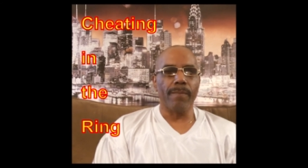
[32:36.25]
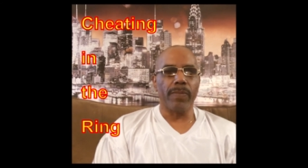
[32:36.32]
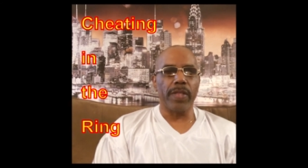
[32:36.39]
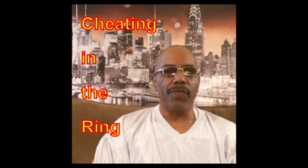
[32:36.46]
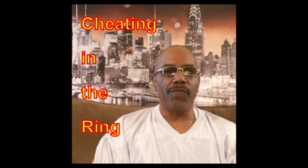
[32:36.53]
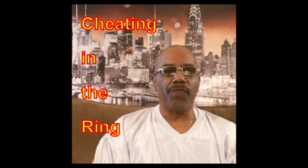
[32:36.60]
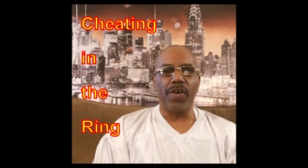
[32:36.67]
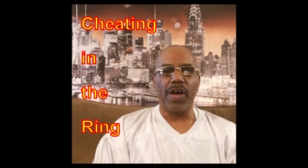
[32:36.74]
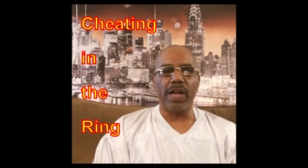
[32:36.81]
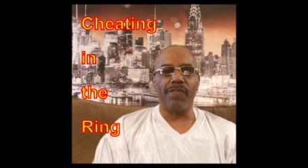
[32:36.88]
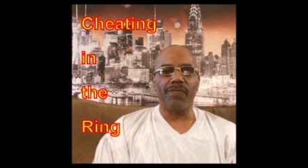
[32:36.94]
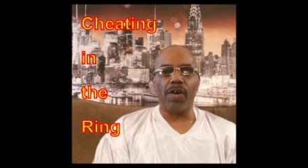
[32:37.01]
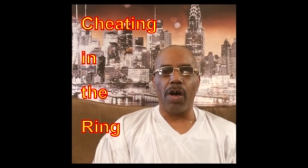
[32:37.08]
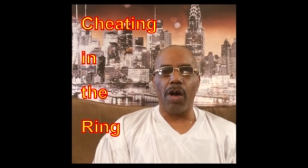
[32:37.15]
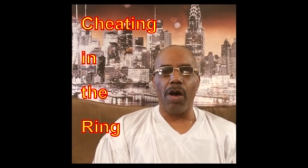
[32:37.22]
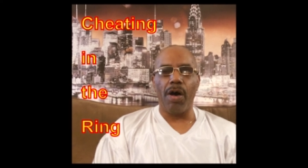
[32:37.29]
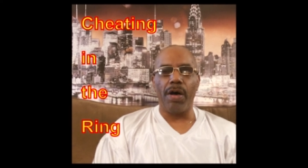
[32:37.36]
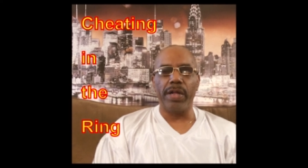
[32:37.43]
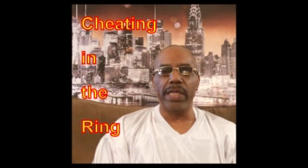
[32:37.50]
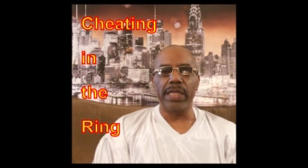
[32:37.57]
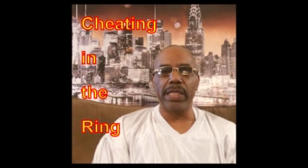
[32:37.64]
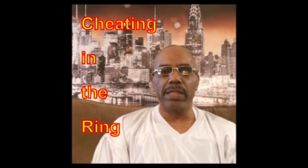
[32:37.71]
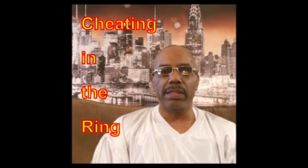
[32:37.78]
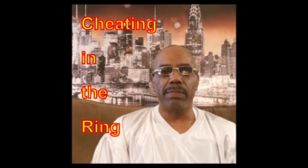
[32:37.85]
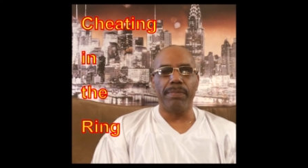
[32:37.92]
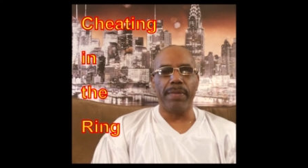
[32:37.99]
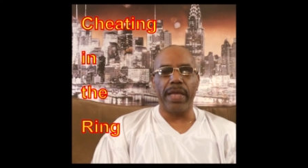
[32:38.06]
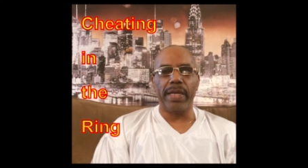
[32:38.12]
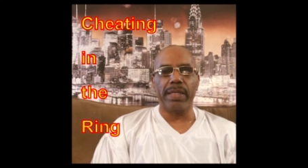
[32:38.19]
in front of all these
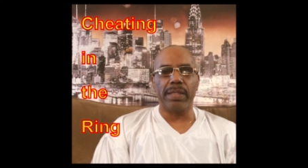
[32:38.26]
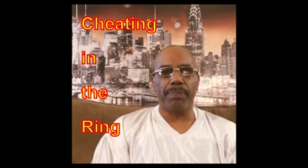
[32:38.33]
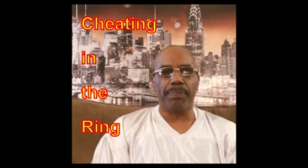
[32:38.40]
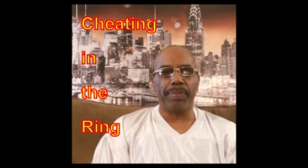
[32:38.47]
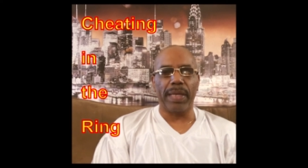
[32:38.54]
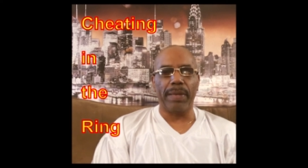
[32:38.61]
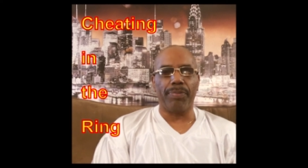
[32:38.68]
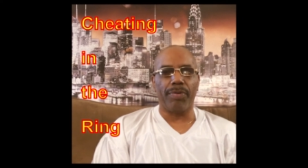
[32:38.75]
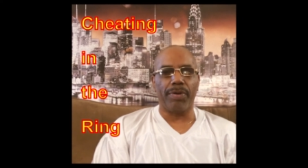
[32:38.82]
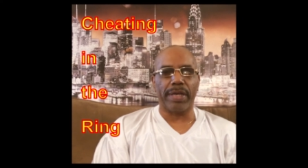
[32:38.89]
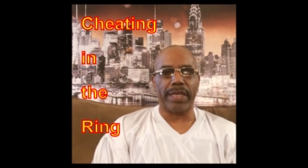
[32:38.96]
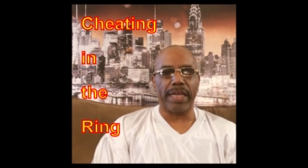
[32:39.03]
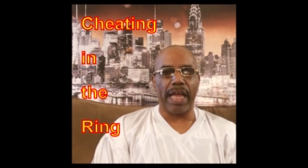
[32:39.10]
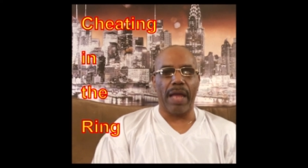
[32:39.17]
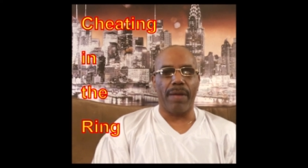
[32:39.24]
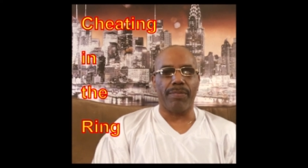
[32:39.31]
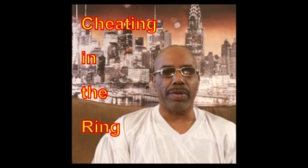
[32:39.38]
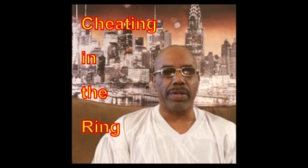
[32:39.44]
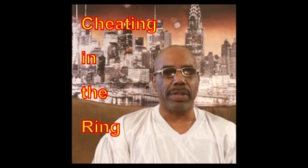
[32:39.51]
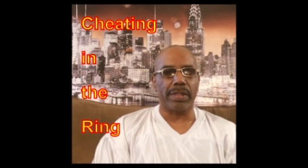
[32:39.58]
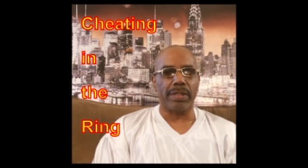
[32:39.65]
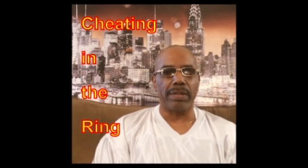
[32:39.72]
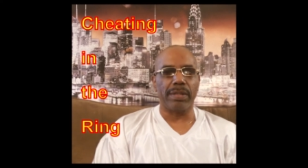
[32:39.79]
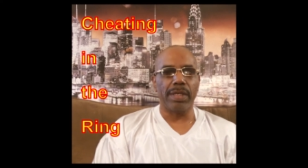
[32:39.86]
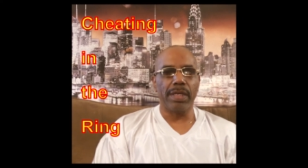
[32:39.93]
millions of people and cameras, and